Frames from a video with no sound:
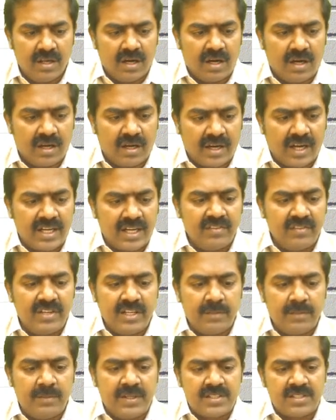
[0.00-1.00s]
or
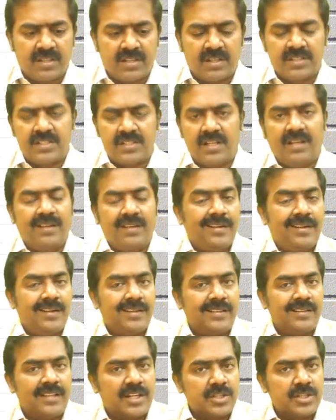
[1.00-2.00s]
activity based costing,
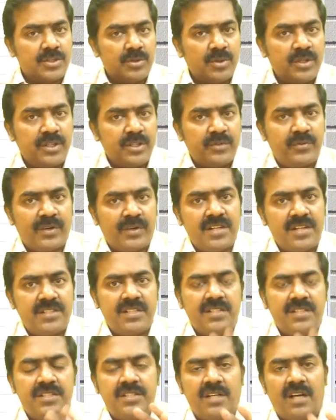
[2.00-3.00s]
there is no difference
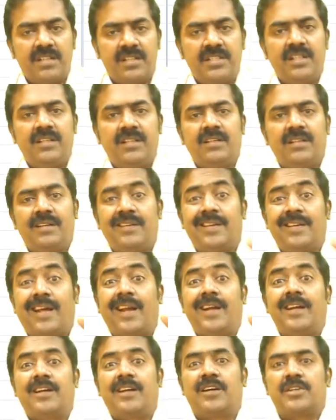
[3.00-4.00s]
in charging
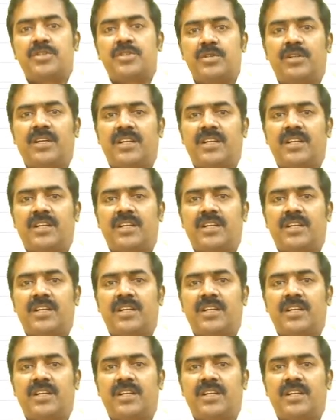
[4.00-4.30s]
direct cost to the